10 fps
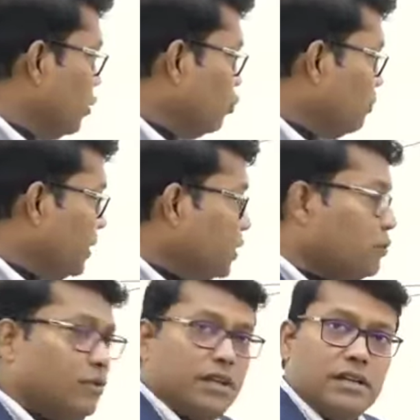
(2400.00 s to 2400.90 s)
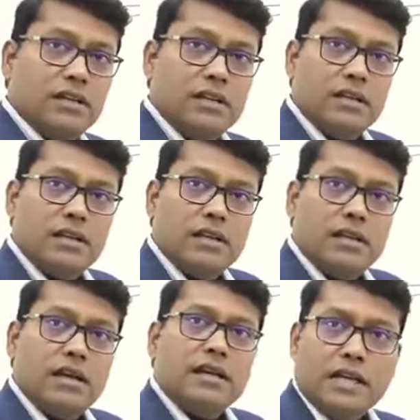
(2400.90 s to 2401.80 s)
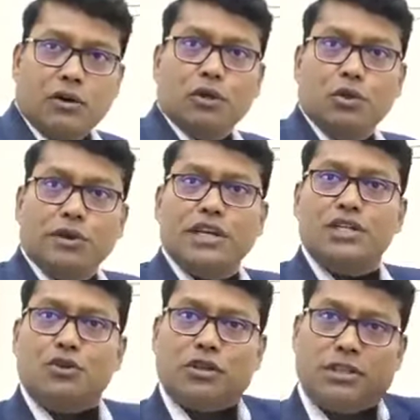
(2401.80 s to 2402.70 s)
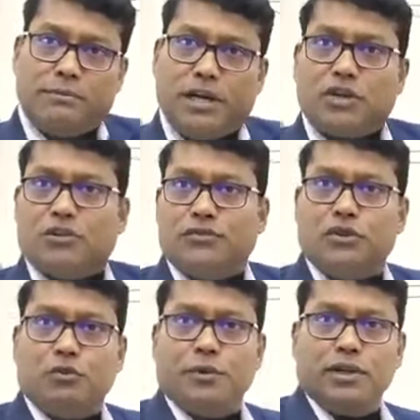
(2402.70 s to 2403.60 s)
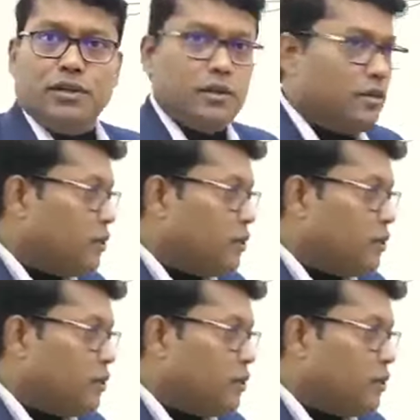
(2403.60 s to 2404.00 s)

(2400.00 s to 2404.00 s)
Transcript: European Union. Now UK is not the part of European